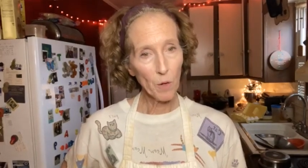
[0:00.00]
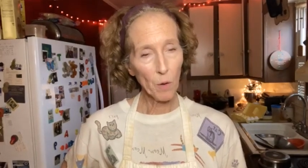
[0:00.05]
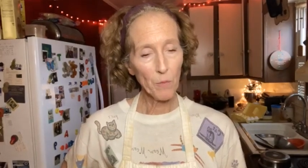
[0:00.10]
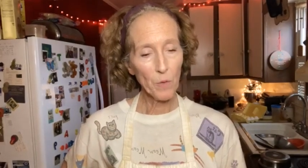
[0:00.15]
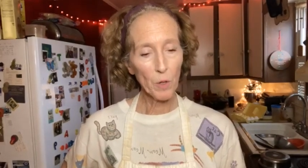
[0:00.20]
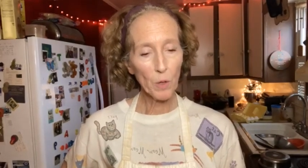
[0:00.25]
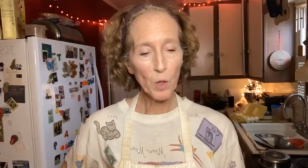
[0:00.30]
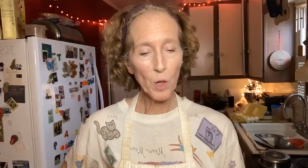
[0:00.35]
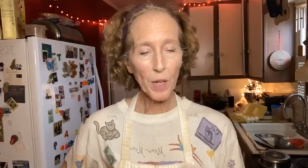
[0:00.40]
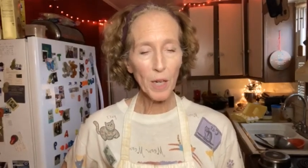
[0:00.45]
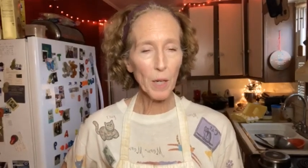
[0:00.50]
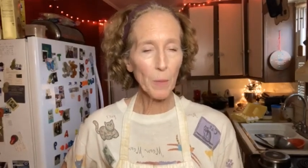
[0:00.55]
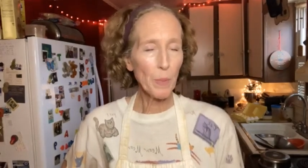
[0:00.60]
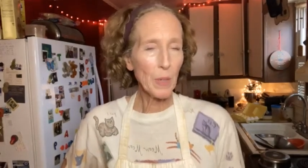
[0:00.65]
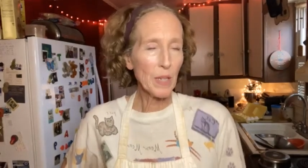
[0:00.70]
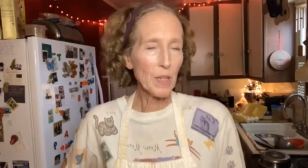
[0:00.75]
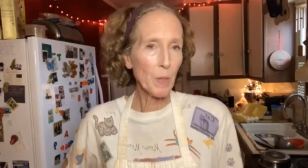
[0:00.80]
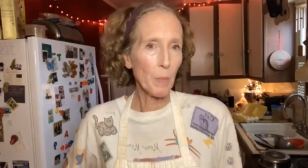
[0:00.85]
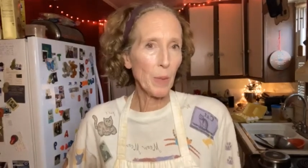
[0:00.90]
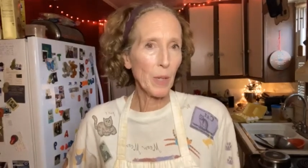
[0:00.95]
So if you look at
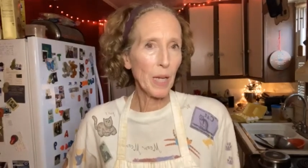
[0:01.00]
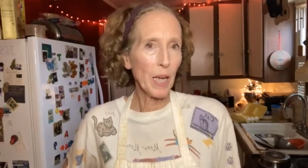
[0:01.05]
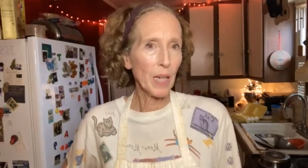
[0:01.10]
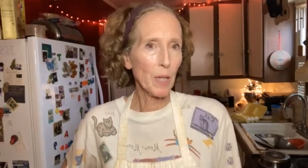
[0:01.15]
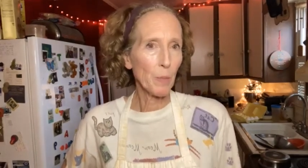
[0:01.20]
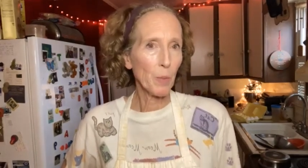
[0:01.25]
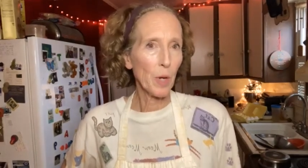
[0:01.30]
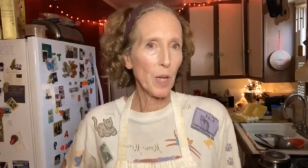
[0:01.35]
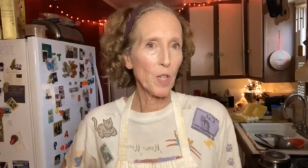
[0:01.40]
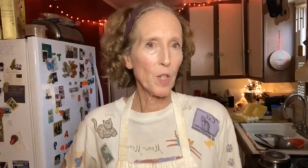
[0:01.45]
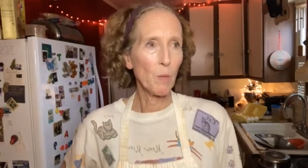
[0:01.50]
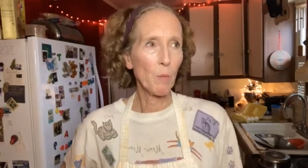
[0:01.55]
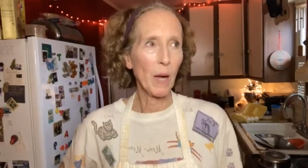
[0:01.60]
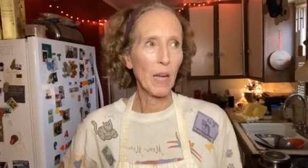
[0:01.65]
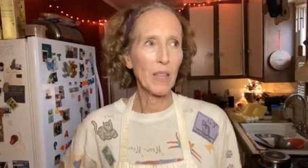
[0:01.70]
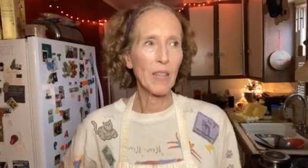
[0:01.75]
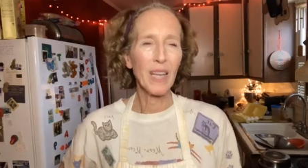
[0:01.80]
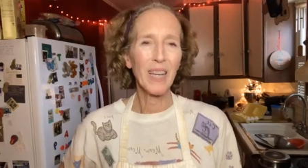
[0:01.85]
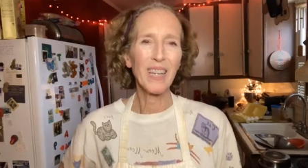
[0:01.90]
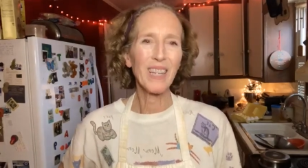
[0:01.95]
a piece of banana bread, you
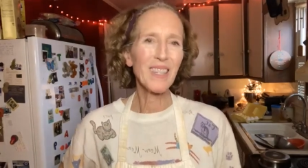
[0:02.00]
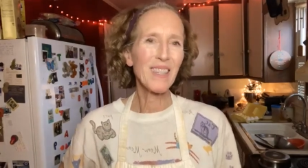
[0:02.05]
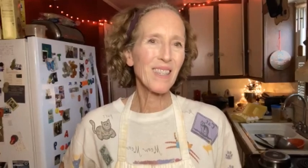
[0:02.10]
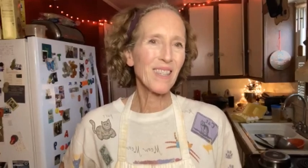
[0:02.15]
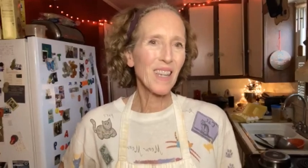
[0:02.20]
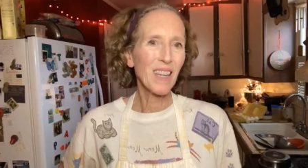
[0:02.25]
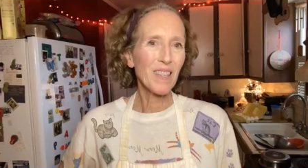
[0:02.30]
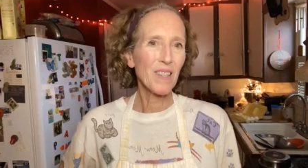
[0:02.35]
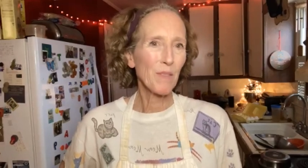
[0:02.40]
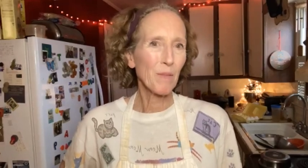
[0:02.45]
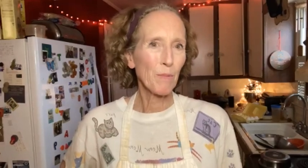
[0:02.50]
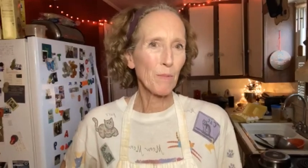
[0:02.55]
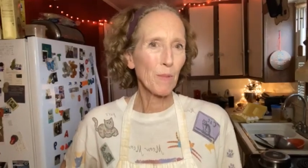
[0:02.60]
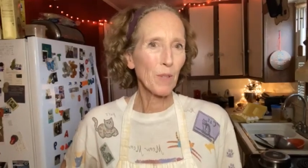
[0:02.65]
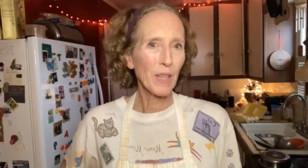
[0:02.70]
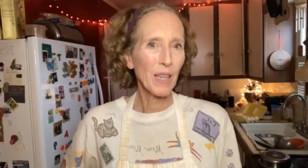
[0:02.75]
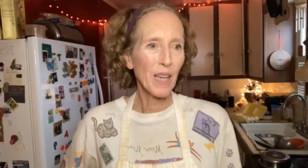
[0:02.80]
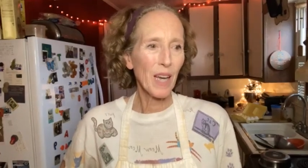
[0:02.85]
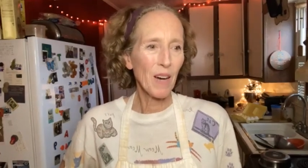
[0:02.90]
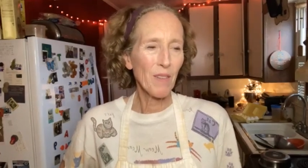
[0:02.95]
might think it doesn't
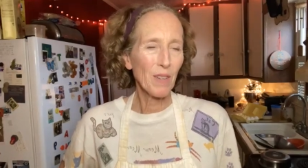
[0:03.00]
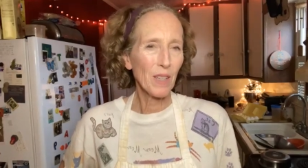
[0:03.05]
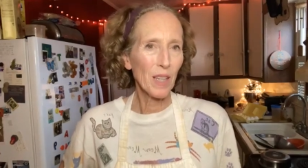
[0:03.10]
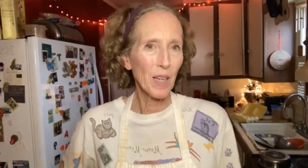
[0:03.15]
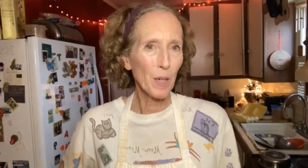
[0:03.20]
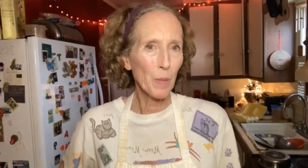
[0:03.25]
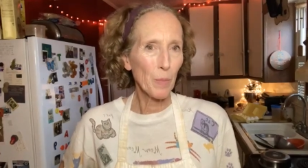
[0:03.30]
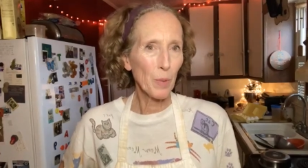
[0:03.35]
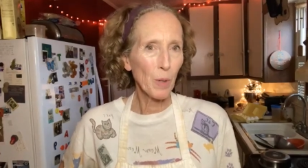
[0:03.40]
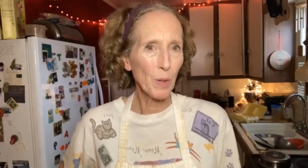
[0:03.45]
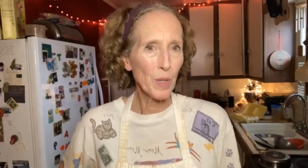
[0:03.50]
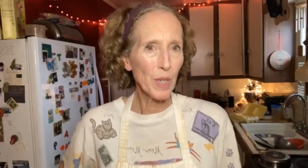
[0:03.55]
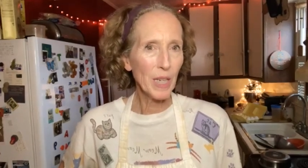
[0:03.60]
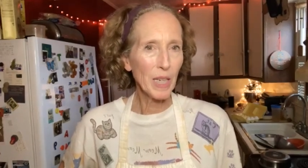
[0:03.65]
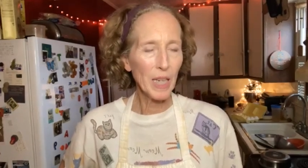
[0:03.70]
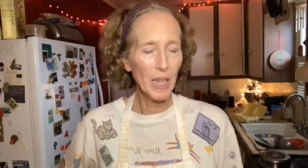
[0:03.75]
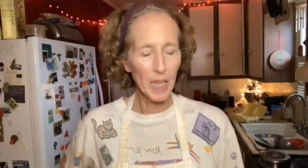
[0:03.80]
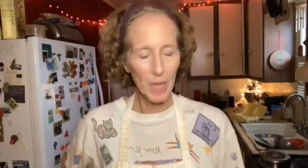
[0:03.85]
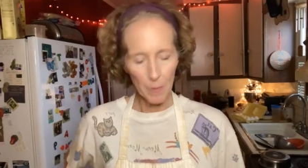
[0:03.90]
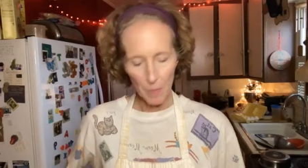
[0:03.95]
really have a lot of
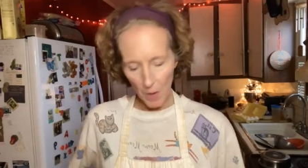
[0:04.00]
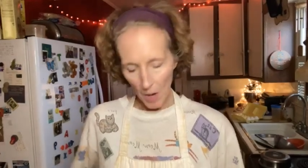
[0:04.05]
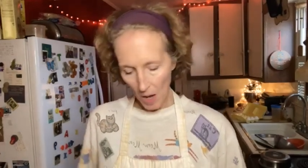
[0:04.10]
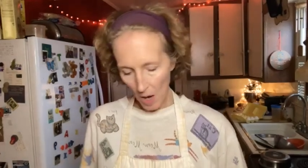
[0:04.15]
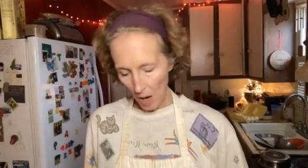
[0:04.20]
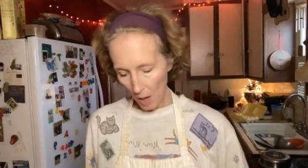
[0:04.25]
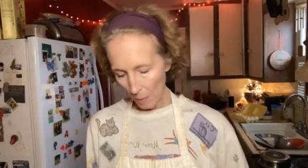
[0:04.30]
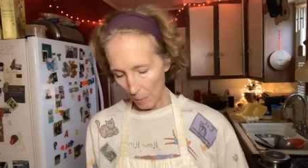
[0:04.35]
protein in it.